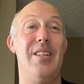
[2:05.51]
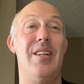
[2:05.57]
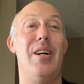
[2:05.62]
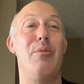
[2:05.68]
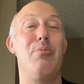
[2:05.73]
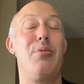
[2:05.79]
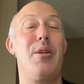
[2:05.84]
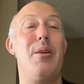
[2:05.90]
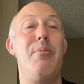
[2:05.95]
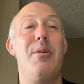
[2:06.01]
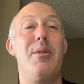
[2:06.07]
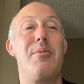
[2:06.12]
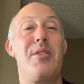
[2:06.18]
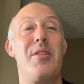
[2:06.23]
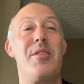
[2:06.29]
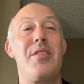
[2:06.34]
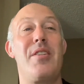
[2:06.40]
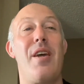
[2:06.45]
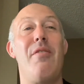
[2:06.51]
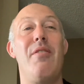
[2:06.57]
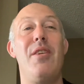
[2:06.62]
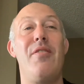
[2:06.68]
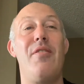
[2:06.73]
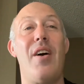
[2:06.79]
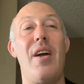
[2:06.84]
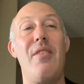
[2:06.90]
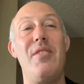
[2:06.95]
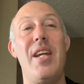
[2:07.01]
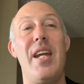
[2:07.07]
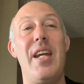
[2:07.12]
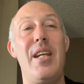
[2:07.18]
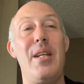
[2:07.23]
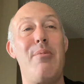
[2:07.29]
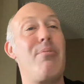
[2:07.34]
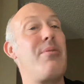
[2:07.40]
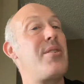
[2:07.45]
Our premiums are 75 to
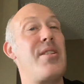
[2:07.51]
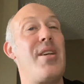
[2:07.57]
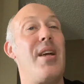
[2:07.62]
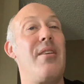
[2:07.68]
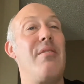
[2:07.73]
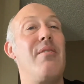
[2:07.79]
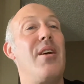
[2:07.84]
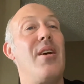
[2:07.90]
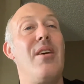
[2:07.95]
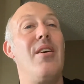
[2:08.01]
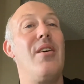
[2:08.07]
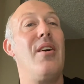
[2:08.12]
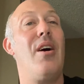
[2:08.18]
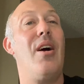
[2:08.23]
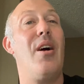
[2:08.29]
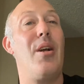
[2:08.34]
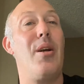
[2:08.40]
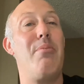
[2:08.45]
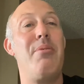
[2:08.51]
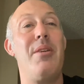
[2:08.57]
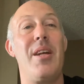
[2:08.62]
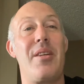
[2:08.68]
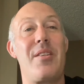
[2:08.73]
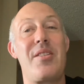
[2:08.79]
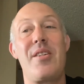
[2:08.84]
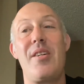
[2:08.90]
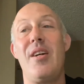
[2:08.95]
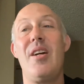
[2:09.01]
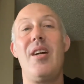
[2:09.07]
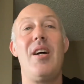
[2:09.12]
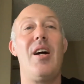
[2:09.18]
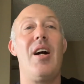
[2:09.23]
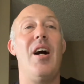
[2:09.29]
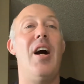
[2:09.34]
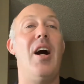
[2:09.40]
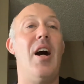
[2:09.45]
80% on our picks.
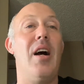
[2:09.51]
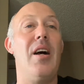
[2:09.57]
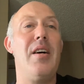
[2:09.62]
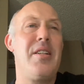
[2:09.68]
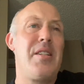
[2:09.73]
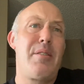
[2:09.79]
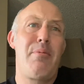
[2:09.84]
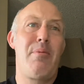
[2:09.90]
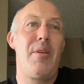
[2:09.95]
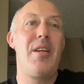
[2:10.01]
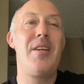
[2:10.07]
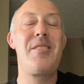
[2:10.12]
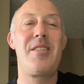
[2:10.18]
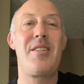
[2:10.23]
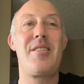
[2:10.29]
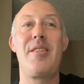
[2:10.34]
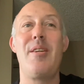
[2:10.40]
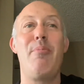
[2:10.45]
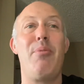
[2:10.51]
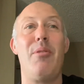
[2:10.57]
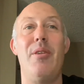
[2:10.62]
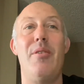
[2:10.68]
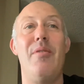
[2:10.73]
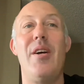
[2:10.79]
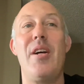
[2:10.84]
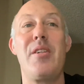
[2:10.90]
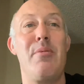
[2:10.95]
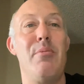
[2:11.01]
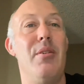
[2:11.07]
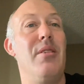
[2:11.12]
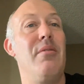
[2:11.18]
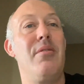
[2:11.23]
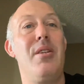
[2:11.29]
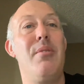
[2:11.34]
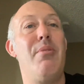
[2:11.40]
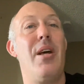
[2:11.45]
Uh, it's, it's a simple investment.
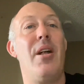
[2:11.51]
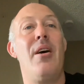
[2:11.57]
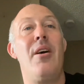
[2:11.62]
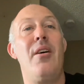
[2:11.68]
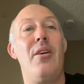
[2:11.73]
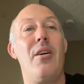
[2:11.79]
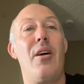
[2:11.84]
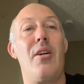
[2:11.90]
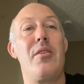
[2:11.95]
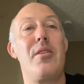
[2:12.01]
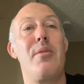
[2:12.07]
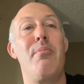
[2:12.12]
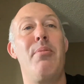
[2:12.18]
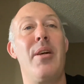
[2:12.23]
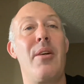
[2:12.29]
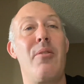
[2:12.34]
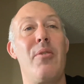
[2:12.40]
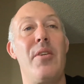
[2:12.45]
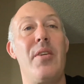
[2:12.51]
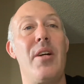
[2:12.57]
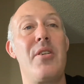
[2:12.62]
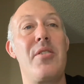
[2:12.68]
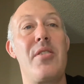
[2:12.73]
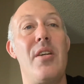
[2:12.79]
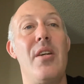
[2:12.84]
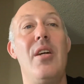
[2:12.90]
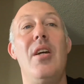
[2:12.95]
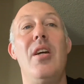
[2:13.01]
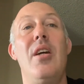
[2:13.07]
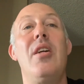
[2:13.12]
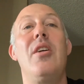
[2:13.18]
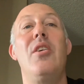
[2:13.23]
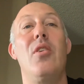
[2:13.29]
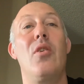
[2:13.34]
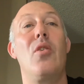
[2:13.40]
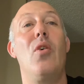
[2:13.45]
You bet $100 a pick with us,
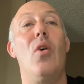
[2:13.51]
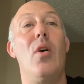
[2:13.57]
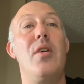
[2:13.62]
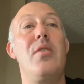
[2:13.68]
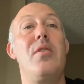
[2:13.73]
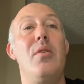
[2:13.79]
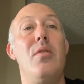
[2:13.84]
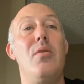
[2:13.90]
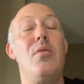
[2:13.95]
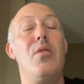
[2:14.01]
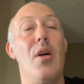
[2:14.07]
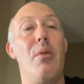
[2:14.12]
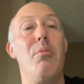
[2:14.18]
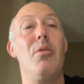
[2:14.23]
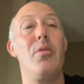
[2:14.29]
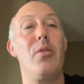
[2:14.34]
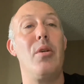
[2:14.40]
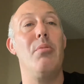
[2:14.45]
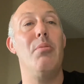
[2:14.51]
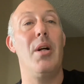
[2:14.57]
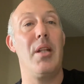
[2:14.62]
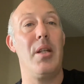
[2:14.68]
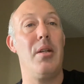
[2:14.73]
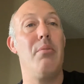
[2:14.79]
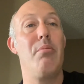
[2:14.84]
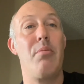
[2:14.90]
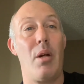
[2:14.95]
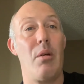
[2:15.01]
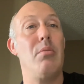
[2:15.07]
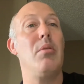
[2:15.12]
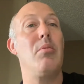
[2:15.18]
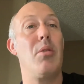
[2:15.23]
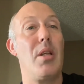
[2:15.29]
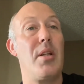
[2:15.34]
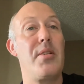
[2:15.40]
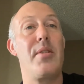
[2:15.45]
you're going to double your money,
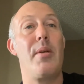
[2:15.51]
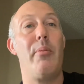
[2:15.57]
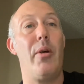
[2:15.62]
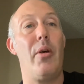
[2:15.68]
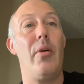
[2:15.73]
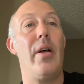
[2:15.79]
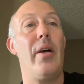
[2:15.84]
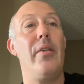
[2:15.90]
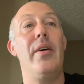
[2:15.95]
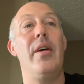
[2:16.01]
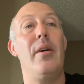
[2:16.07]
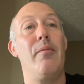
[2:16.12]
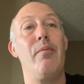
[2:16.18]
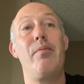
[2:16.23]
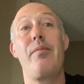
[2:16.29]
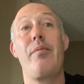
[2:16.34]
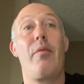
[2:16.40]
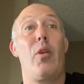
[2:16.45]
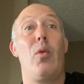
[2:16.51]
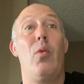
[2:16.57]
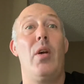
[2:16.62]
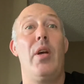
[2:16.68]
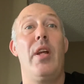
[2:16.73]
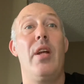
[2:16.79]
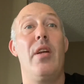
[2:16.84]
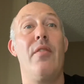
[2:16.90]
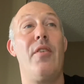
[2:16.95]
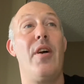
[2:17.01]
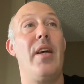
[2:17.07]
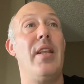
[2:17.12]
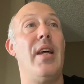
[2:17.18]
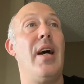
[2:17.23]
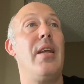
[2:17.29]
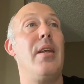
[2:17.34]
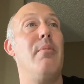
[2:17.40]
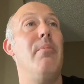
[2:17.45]
probably, somewhere around there. Where are you going to find
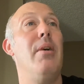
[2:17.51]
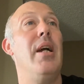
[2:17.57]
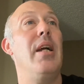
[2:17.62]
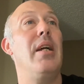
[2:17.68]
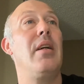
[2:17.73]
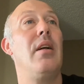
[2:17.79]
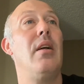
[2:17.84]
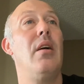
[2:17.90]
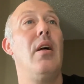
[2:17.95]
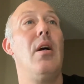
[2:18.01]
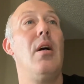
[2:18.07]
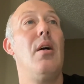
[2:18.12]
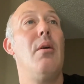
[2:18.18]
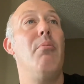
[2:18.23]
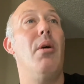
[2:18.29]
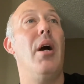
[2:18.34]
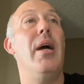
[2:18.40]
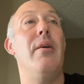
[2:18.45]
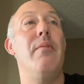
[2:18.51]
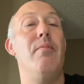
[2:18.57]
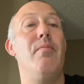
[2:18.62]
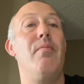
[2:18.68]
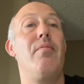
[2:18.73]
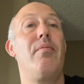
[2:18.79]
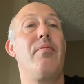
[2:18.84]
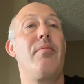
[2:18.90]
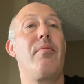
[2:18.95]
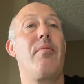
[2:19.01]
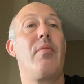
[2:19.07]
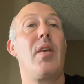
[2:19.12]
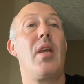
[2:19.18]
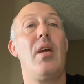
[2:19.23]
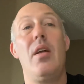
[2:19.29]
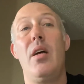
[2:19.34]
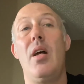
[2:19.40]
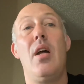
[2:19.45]
that in the bank? But
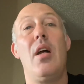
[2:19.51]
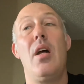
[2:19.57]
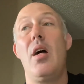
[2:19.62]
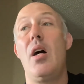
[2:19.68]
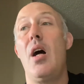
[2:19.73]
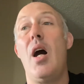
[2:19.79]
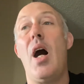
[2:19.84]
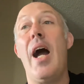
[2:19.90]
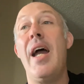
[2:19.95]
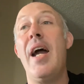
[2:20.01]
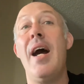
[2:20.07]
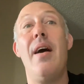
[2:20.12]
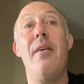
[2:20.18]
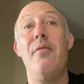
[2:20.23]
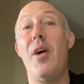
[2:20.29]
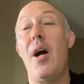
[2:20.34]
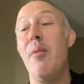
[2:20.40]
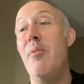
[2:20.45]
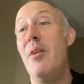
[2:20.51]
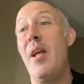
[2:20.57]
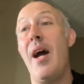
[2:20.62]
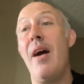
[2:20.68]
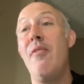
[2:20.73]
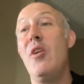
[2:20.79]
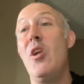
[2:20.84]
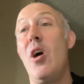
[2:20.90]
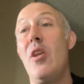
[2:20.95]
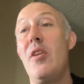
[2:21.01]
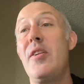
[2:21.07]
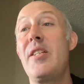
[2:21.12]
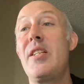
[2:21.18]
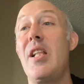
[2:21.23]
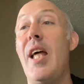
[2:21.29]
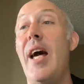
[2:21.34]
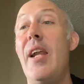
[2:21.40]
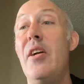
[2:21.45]
I have, I've been having all
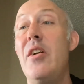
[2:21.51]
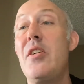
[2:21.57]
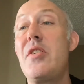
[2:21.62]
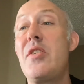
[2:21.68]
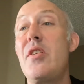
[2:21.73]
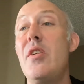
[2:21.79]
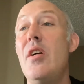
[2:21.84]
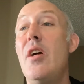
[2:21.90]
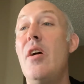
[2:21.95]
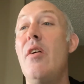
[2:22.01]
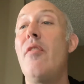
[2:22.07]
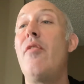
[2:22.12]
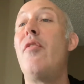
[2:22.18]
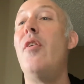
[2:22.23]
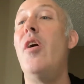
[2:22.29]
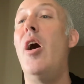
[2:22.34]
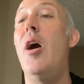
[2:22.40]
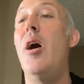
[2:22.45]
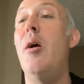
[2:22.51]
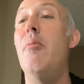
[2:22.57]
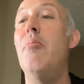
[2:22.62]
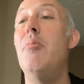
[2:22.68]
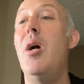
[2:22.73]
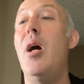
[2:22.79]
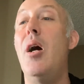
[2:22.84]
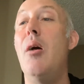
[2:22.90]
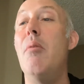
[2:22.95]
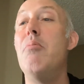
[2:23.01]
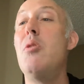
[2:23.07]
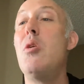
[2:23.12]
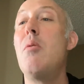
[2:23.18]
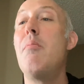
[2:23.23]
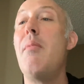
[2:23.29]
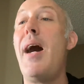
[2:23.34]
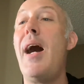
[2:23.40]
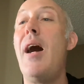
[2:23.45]
these letters from uh,
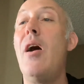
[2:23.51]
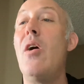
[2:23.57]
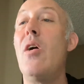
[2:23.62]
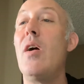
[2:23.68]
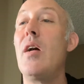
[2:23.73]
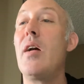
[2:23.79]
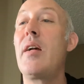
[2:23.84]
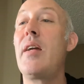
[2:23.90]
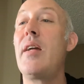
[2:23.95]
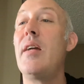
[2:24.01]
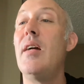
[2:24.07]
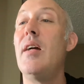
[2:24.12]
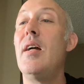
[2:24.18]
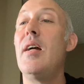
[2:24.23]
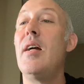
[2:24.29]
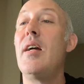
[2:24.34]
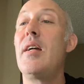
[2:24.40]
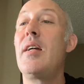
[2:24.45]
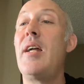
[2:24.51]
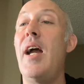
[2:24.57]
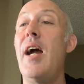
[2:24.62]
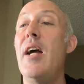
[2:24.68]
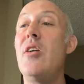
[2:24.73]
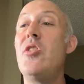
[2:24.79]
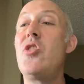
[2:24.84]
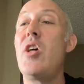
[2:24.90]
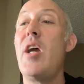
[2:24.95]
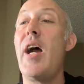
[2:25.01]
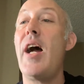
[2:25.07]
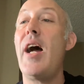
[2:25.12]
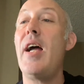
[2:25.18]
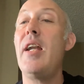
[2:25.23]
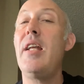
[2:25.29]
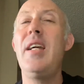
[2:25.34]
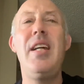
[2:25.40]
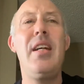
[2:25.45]
Moomaurk,
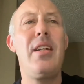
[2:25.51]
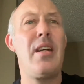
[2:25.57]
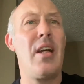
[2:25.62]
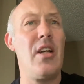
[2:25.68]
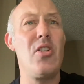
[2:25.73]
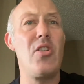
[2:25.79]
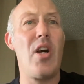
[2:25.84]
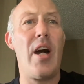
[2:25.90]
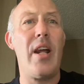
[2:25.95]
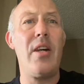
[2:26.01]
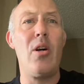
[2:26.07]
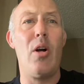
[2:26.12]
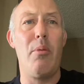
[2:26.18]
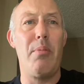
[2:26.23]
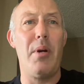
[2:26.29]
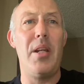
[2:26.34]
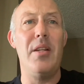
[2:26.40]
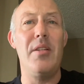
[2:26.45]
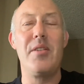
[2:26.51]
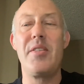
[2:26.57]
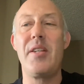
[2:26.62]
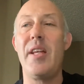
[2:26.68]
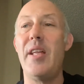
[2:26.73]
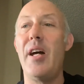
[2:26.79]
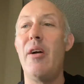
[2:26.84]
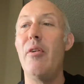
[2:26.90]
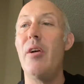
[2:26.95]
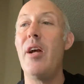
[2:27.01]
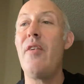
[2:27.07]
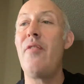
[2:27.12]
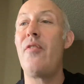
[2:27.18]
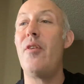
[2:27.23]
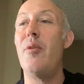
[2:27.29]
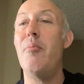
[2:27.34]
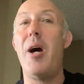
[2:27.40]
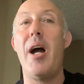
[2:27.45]
Kanjati, Kanjati, hope I didn't say that right,
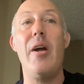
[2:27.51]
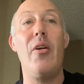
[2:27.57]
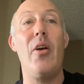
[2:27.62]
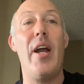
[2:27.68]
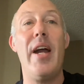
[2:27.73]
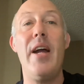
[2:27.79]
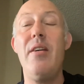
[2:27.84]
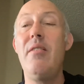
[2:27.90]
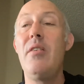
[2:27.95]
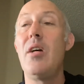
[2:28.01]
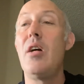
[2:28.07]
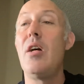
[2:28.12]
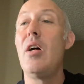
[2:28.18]
from Iran.